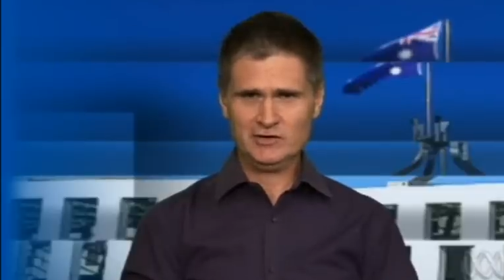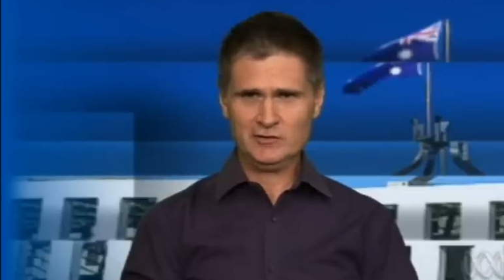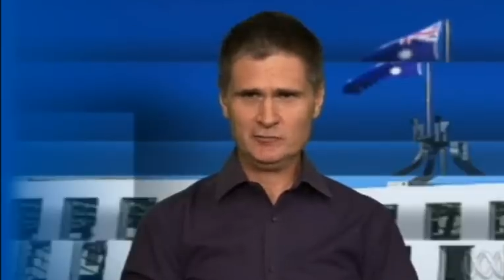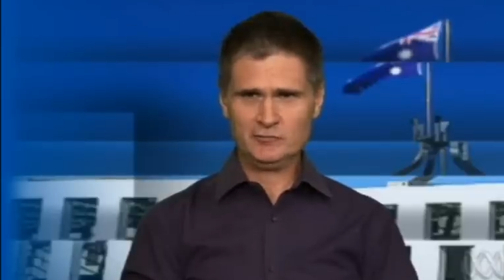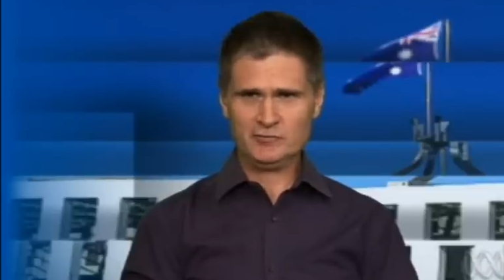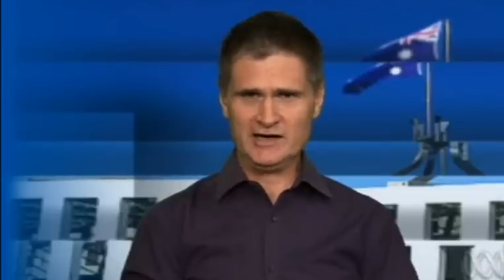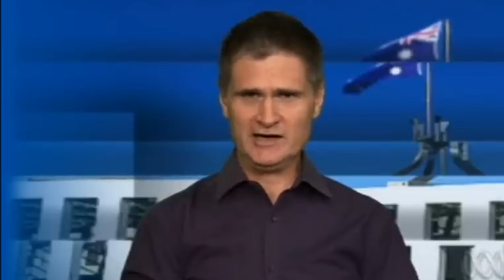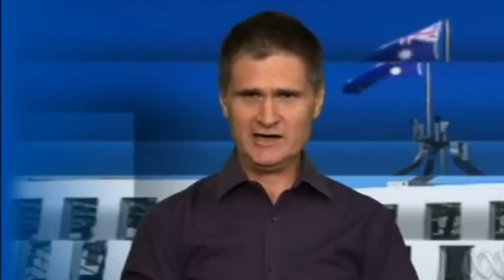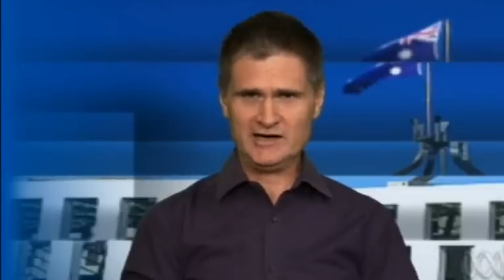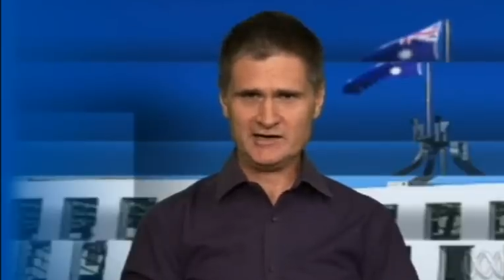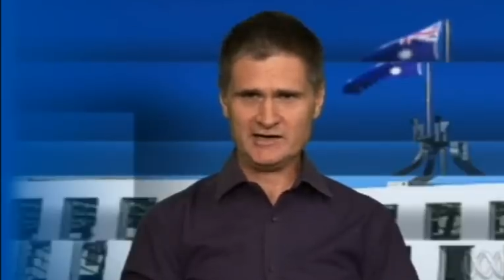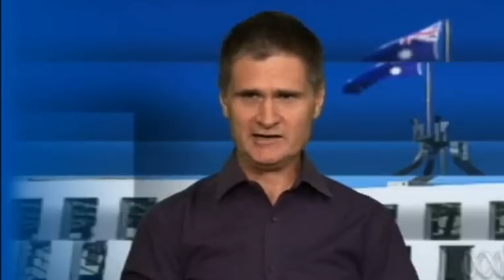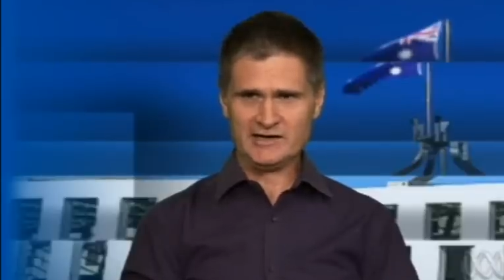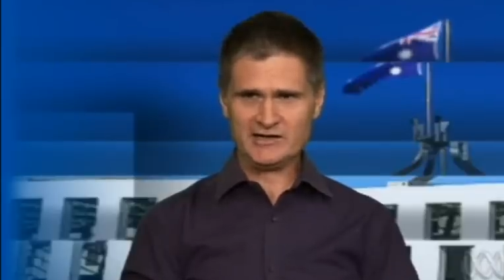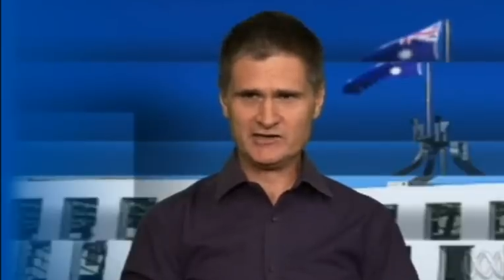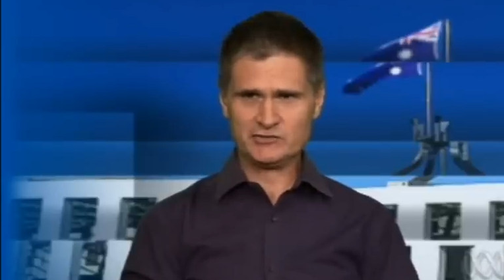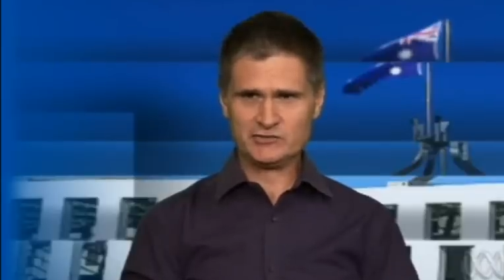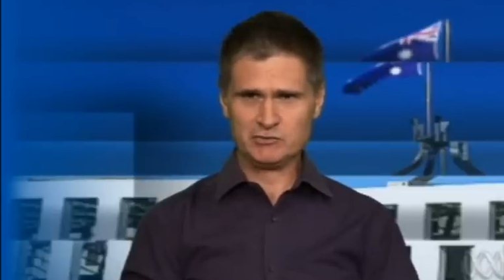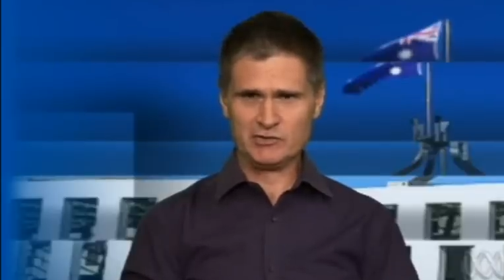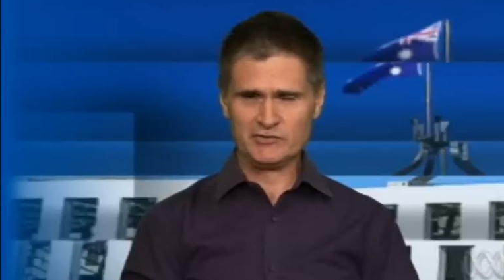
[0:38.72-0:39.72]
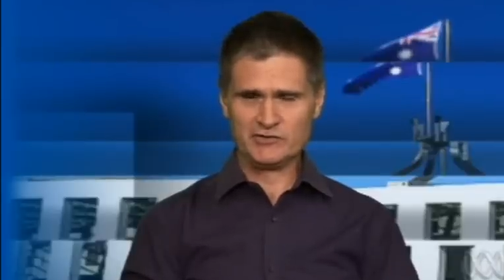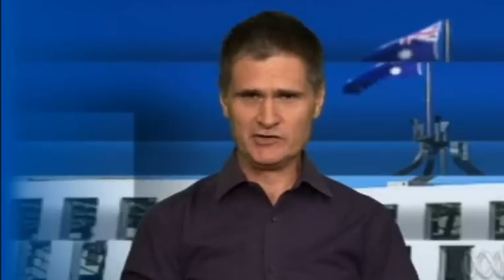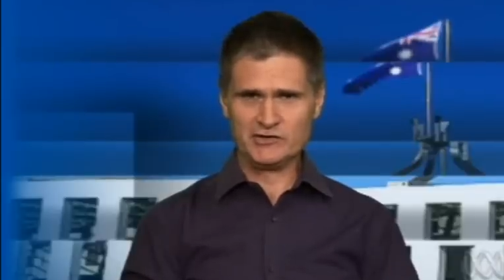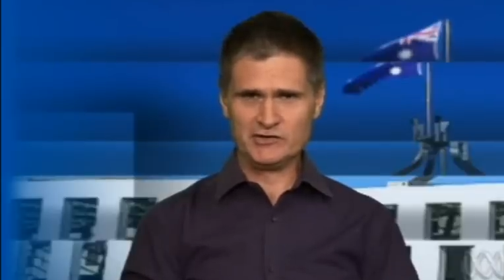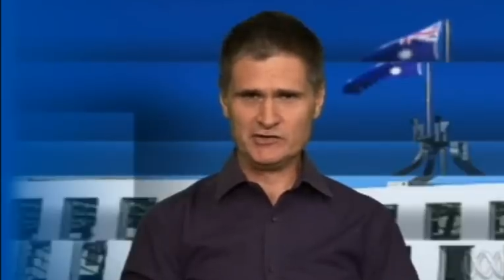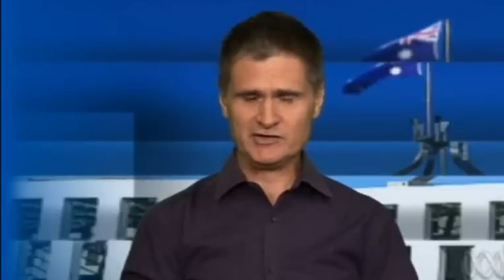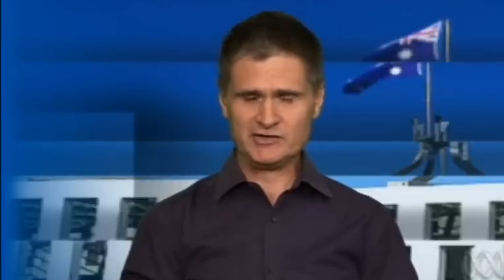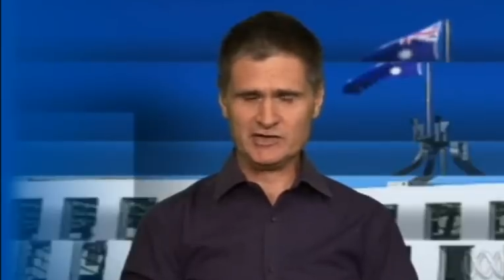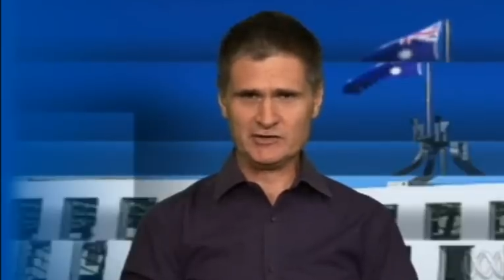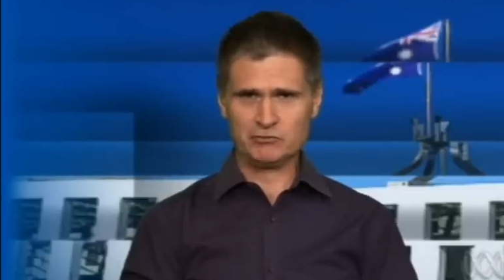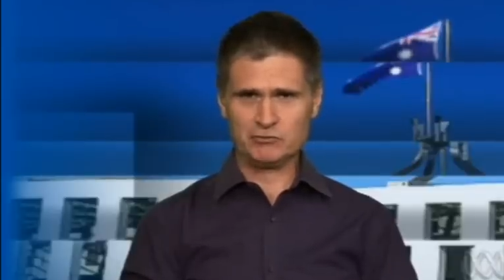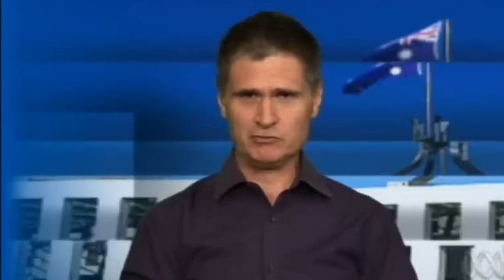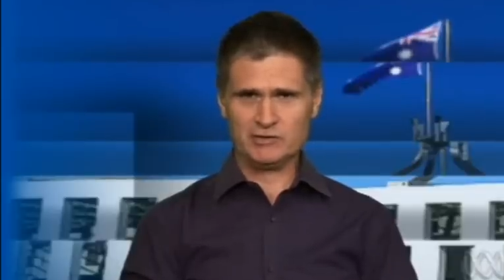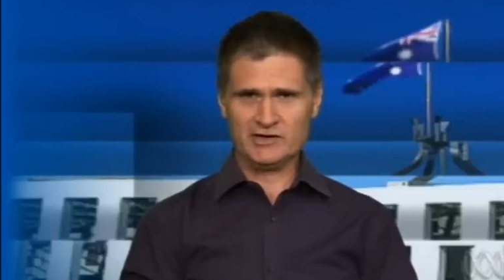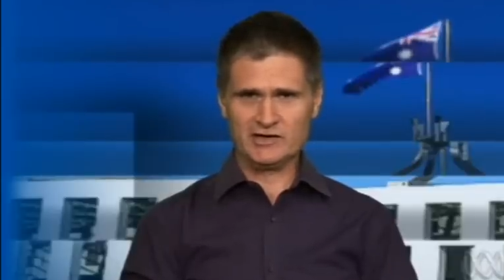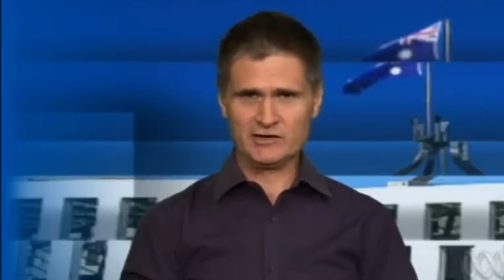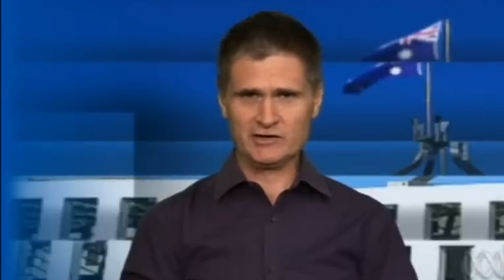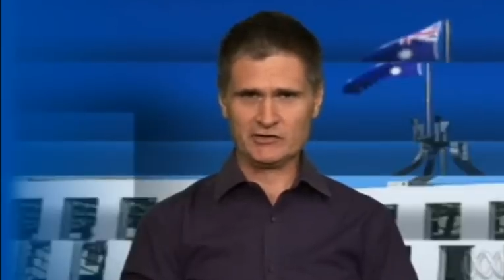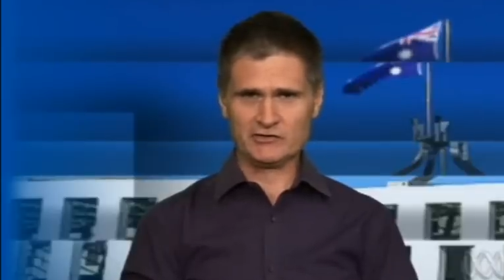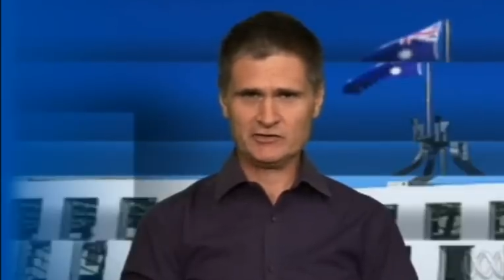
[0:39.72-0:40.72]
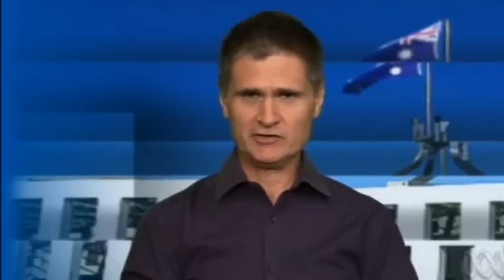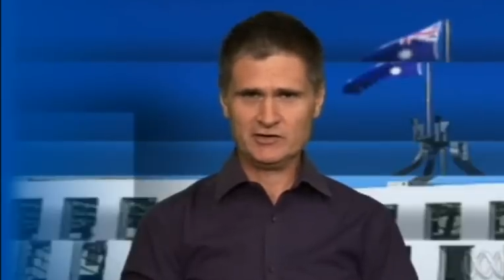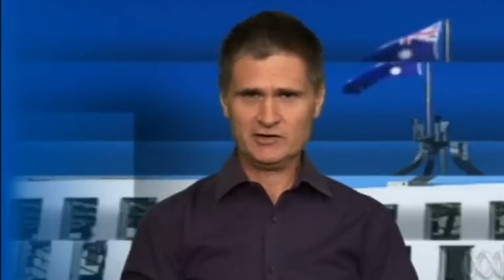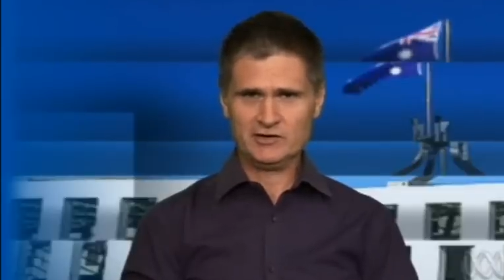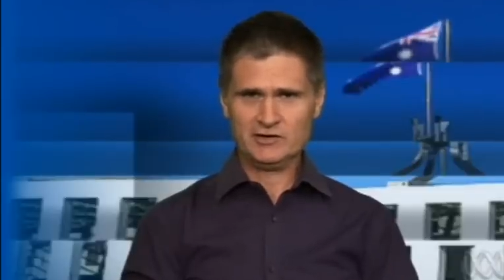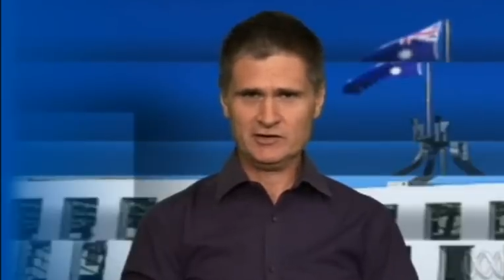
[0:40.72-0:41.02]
party, and that's what the New South Wales